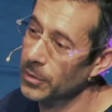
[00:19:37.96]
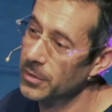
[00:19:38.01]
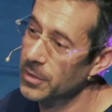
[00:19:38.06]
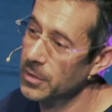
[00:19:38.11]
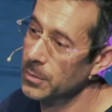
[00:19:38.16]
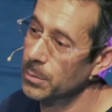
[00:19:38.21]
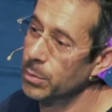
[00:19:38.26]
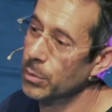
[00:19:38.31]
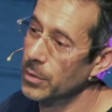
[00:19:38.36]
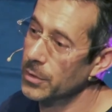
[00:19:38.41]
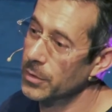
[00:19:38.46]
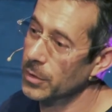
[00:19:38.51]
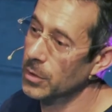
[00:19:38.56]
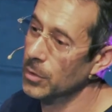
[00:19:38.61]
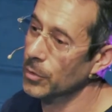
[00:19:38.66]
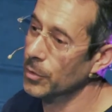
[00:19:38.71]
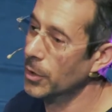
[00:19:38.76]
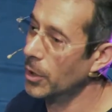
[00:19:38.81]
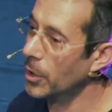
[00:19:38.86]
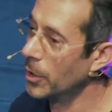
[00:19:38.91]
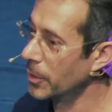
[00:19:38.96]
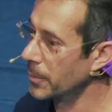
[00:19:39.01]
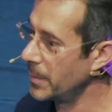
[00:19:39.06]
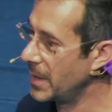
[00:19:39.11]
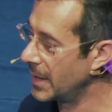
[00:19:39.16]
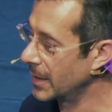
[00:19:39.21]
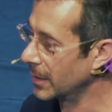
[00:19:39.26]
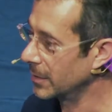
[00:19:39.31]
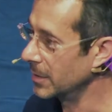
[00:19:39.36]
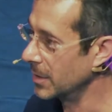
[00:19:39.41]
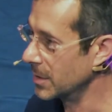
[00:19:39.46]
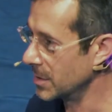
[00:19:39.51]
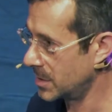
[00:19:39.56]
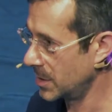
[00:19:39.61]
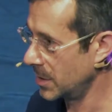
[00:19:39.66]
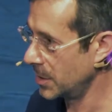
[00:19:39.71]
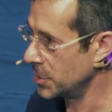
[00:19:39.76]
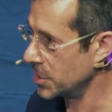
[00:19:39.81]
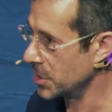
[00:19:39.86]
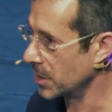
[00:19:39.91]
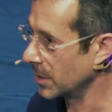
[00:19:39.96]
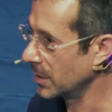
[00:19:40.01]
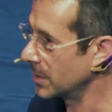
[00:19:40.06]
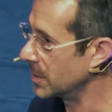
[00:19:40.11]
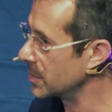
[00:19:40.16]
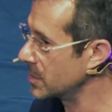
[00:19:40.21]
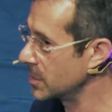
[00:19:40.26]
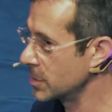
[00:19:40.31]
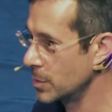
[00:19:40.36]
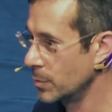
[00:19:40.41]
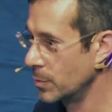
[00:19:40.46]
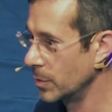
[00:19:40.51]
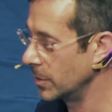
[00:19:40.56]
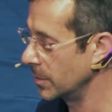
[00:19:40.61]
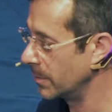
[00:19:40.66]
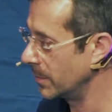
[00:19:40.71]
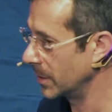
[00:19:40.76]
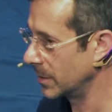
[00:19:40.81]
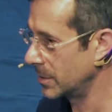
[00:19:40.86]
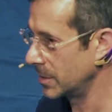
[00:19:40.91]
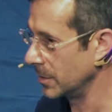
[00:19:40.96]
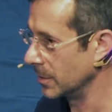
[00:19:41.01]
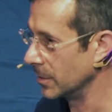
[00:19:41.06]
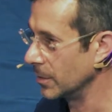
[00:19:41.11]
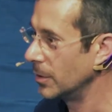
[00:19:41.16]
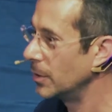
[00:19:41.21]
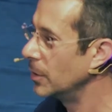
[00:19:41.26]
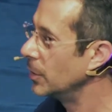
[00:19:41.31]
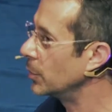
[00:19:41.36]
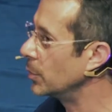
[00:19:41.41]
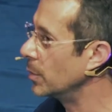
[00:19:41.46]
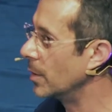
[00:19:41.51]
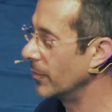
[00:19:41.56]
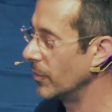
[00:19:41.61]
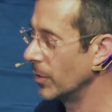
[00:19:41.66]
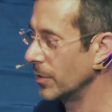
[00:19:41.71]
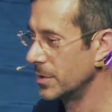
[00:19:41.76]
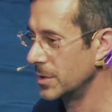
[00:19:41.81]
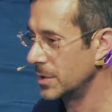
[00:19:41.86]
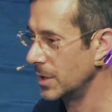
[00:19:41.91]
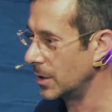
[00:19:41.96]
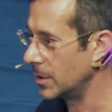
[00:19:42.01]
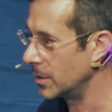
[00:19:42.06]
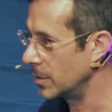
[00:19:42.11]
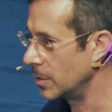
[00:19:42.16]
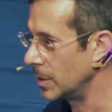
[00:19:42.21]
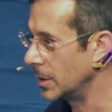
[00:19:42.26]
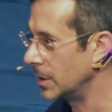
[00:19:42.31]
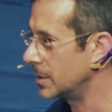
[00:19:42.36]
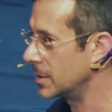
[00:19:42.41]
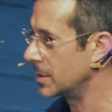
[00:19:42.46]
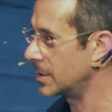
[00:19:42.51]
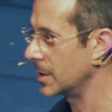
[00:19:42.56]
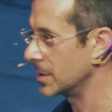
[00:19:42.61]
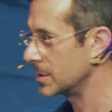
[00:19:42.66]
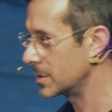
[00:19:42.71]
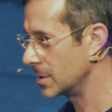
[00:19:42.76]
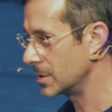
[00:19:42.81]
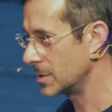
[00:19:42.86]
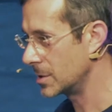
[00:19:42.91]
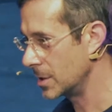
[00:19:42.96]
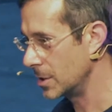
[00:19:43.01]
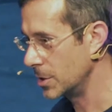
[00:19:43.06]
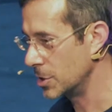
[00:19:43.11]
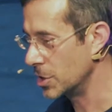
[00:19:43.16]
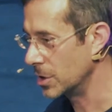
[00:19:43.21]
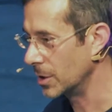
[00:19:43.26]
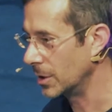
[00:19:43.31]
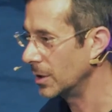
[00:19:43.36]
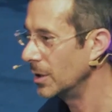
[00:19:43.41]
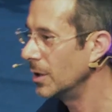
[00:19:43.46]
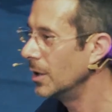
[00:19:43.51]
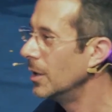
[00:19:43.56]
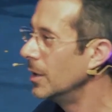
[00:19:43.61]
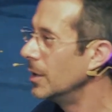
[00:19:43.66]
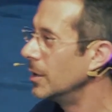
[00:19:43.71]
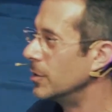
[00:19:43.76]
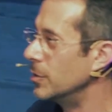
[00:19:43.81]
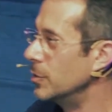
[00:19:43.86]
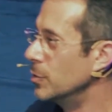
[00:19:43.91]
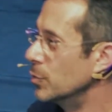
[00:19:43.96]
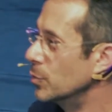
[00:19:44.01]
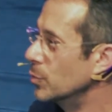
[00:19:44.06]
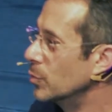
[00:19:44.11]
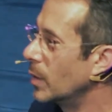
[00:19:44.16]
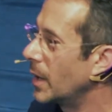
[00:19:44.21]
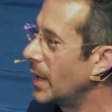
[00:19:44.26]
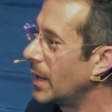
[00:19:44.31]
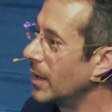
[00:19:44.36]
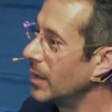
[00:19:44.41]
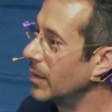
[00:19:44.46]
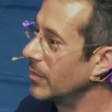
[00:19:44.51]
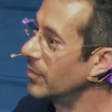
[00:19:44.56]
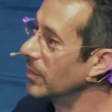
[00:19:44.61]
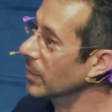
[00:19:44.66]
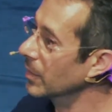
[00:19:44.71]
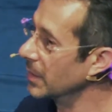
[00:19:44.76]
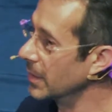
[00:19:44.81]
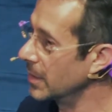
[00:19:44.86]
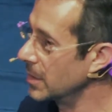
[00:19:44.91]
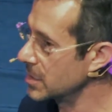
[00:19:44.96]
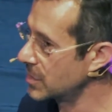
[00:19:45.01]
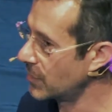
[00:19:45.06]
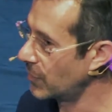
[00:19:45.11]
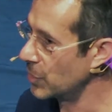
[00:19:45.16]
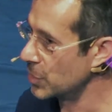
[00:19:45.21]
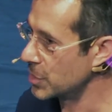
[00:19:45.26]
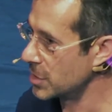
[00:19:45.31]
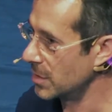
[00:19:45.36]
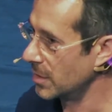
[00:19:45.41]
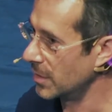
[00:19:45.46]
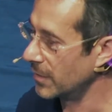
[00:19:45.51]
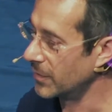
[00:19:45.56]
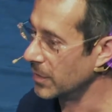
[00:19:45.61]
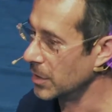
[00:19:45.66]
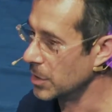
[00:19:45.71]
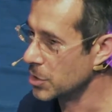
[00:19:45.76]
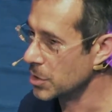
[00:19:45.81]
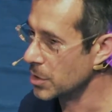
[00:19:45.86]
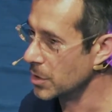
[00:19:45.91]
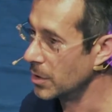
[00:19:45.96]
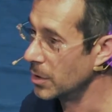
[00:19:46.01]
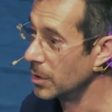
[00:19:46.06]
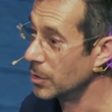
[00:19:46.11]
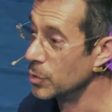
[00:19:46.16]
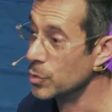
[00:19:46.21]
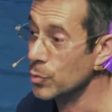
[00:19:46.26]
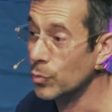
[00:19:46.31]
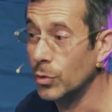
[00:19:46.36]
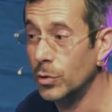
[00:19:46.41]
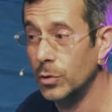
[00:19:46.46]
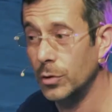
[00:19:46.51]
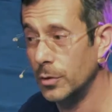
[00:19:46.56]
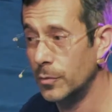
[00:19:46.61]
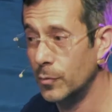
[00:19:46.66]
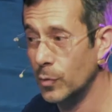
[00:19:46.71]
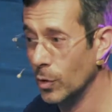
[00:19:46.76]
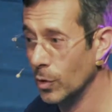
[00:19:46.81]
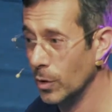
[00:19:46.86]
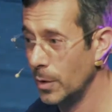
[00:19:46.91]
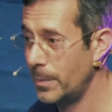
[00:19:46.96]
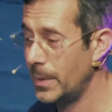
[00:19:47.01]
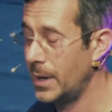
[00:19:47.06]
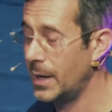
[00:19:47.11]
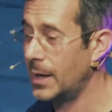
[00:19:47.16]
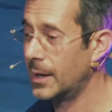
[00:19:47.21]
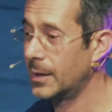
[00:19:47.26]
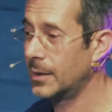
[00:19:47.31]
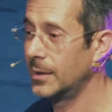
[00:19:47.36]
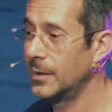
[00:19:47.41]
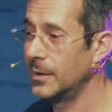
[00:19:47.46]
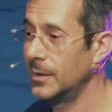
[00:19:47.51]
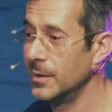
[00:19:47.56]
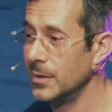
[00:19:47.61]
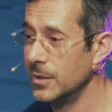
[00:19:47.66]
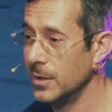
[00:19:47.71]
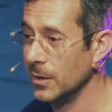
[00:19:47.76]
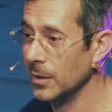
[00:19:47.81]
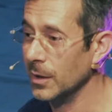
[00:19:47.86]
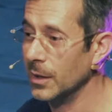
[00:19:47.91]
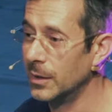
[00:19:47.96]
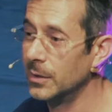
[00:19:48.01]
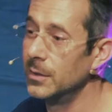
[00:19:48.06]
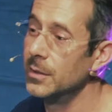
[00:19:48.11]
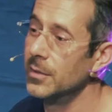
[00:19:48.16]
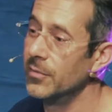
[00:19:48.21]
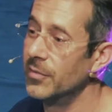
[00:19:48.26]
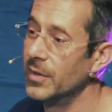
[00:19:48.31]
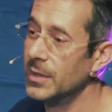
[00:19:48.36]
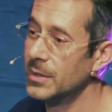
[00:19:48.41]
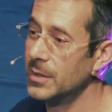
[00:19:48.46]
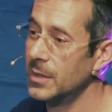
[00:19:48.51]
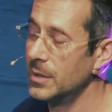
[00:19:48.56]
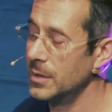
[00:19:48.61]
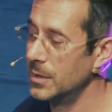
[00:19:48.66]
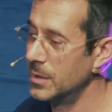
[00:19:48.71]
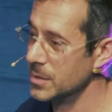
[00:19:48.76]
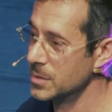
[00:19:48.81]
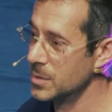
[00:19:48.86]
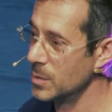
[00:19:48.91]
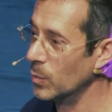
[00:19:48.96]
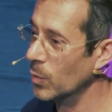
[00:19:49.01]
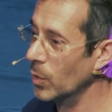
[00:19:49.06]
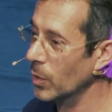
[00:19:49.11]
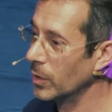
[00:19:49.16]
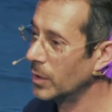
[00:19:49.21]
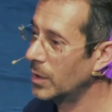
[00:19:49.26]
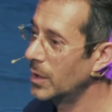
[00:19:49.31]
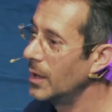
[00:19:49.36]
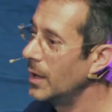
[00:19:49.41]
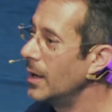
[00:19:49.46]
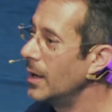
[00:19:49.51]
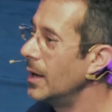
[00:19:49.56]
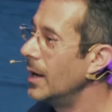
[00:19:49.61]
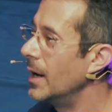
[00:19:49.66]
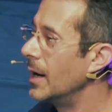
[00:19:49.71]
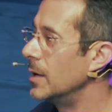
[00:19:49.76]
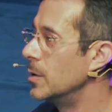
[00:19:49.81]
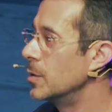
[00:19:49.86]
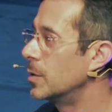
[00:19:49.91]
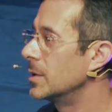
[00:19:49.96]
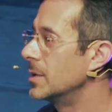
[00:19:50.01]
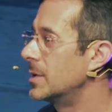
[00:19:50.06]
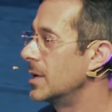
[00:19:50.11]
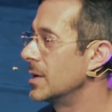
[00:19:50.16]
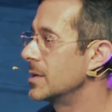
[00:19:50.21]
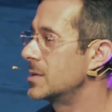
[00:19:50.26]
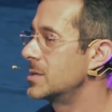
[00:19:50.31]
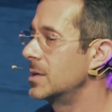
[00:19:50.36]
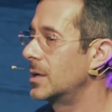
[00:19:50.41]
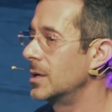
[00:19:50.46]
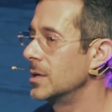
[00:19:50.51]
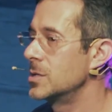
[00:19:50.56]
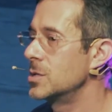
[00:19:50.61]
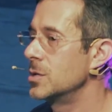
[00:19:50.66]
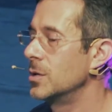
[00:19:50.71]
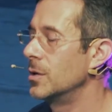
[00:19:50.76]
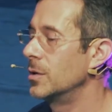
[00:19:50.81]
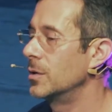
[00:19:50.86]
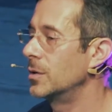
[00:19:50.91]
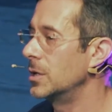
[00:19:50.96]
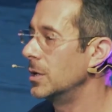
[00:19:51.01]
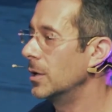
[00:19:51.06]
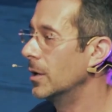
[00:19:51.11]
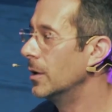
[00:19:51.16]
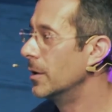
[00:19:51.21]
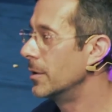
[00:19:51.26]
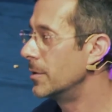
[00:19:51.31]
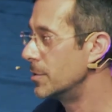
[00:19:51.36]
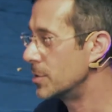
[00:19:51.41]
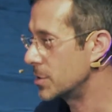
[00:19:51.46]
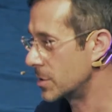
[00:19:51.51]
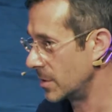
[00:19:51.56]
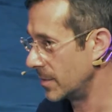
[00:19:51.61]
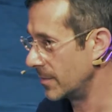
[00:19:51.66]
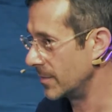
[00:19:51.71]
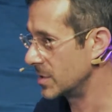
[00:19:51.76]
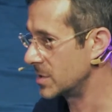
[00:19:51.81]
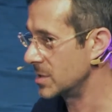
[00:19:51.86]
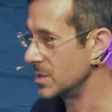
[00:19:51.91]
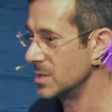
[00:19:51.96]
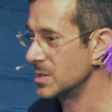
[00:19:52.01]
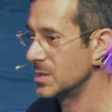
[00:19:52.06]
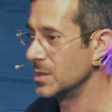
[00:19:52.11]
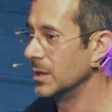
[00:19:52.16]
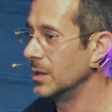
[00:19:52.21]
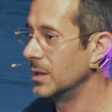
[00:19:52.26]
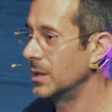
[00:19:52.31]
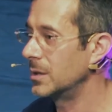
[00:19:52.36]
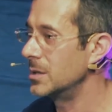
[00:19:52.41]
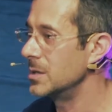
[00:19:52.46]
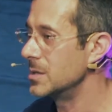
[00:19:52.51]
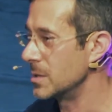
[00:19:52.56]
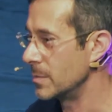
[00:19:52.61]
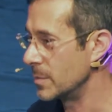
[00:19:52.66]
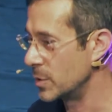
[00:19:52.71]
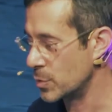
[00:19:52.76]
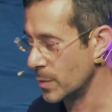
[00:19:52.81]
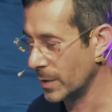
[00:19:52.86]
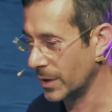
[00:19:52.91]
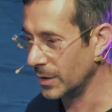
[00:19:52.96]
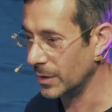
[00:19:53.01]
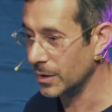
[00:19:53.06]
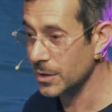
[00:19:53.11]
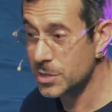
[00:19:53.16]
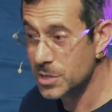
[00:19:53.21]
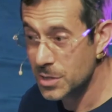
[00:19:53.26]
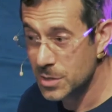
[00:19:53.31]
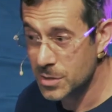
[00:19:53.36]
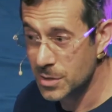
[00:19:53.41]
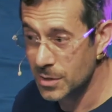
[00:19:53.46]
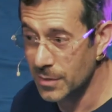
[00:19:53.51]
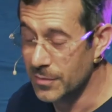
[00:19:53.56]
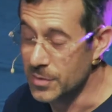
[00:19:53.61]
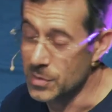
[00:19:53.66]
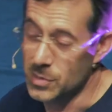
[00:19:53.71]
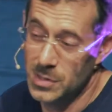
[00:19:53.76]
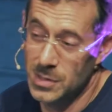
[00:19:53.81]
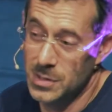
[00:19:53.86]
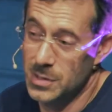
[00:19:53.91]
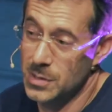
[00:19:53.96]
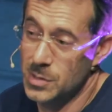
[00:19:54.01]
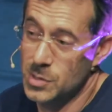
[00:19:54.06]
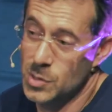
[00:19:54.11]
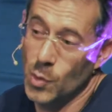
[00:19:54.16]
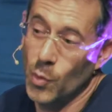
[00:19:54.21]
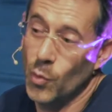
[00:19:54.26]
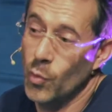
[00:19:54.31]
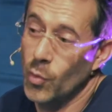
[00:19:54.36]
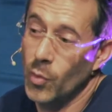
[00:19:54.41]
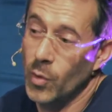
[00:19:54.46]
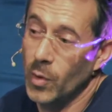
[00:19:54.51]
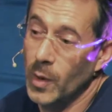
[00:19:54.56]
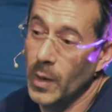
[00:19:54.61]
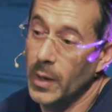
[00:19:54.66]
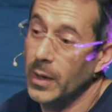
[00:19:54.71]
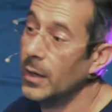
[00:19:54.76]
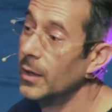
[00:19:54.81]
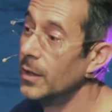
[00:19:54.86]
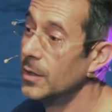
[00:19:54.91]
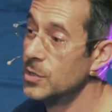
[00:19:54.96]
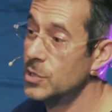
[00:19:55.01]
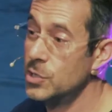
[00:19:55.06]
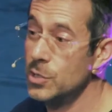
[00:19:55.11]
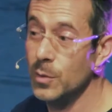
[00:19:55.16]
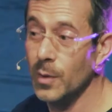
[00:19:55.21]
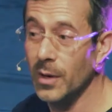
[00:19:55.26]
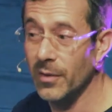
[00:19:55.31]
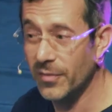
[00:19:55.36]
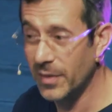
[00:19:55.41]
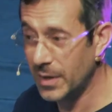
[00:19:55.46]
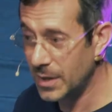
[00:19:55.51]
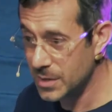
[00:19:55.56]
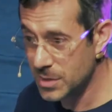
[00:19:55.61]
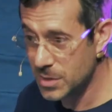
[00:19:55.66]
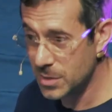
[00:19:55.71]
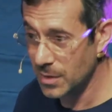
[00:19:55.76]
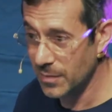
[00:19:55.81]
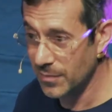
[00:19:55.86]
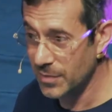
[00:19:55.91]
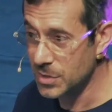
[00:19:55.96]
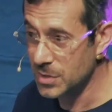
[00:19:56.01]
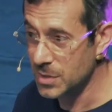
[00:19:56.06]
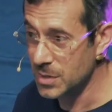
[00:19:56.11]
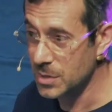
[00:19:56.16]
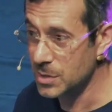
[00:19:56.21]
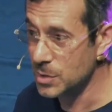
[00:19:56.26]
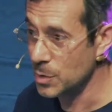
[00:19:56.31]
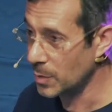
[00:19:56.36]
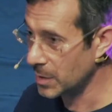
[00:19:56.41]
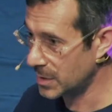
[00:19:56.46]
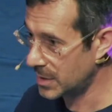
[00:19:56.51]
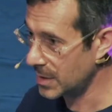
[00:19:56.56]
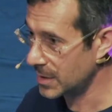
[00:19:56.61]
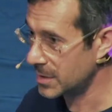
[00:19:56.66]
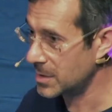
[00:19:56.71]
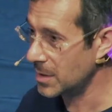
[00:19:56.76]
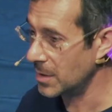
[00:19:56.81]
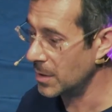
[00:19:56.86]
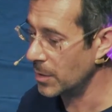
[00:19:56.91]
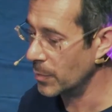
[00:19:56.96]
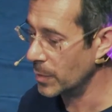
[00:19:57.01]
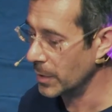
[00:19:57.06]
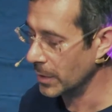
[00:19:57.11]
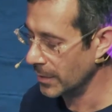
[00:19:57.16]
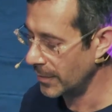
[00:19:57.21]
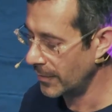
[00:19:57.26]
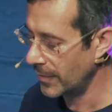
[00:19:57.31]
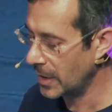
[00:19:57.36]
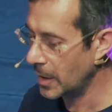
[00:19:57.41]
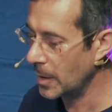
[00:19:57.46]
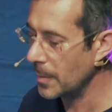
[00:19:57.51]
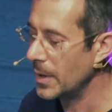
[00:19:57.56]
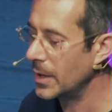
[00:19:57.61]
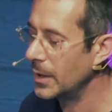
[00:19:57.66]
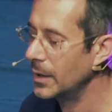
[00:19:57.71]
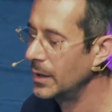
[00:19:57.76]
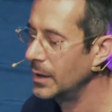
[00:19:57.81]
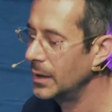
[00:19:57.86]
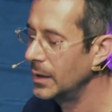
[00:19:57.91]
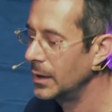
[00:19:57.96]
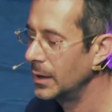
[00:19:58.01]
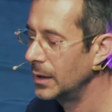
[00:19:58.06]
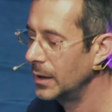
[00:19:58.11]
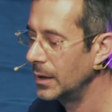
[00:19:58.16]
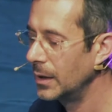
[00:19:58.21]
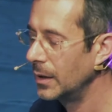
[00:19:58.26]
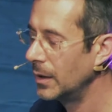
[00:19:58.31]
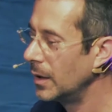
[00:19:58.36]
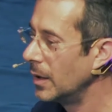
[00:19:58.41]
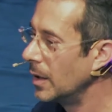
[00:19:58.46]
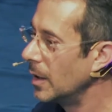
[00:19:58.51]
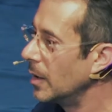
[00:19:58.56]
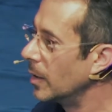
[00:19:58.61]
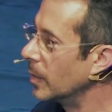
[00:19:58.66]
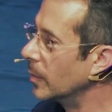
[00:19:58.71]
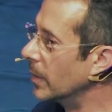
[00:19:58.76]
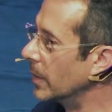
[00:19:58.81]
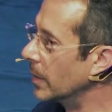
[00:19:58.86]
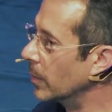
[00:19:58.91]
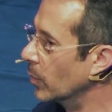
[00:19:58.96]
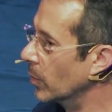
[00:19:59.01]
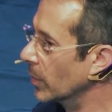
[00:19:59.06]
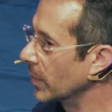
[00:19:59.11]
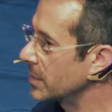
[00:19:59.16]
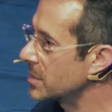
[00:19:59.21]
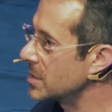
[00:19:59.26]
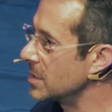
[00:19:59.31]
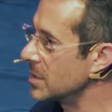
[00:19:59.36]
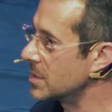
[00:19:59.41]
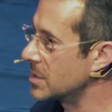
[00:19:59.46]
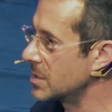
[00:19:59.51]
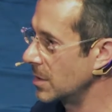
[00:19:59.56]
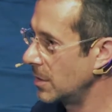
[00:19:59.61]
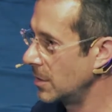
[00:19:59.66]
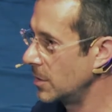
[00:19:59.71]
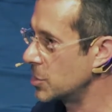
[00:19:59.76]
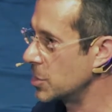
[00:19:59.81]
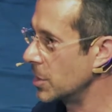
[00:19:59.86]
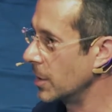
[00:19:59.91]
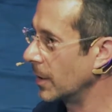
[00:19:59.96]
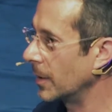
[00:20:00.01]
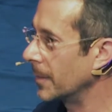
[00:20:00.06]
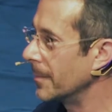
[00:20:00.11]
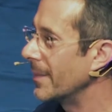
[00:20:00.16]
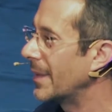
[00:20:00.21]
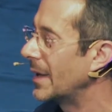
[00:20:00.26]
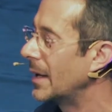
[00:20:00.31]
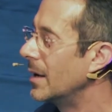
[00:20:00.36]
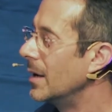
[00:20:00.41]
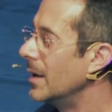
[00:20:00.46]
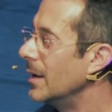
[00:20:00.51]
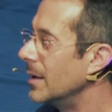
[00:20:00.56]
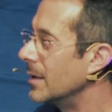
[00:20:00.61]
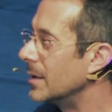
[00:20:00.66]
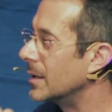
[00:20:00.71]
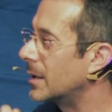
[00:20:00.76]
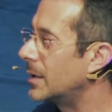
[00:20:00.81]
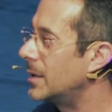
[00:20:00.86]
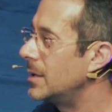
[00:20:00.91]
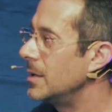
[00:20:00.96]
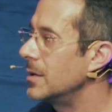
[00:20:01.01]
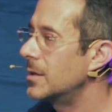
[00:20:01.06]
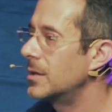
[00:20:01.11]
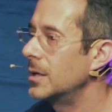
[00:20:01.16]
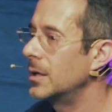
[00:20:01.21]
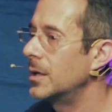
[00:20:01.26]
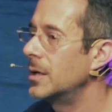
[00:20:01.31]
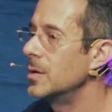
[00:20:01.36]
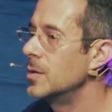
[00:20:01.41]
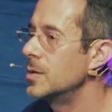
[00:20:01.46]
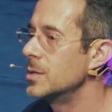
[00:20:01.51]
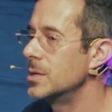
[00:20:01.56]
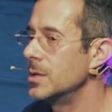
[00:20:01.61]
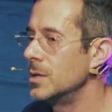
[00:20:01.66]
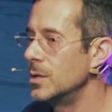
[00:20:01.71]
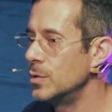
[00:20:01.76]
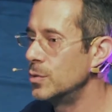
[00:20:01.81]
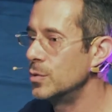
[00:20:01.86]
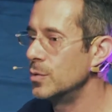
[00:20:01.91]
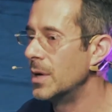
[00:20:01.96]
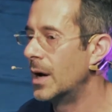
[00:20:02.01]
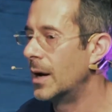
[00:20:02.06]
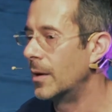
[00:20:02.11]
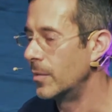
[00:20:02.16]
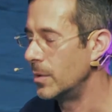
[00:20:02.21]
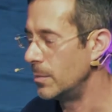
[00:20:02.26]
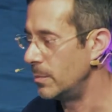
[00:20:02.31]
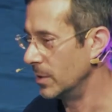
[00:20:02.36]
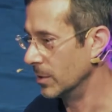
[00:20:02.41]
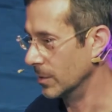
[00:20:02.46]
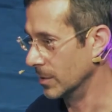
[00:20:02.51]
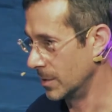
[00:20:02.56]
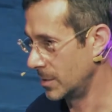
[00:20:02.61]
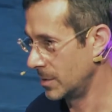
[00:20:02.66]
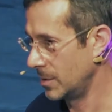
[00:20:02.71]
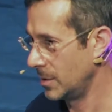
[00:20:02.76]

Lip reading: and deploy the code automatically to staging. This is a really big deal. You have all the data you need to test in staging. You have the latest version of the feature. You could roll it back in the unlikely event that it doesn't work. And you can test against all the other services like these image recognition services or 2FA services. You could test it in a real environment. When it works in staging, the key thing here is that you do not rebuild.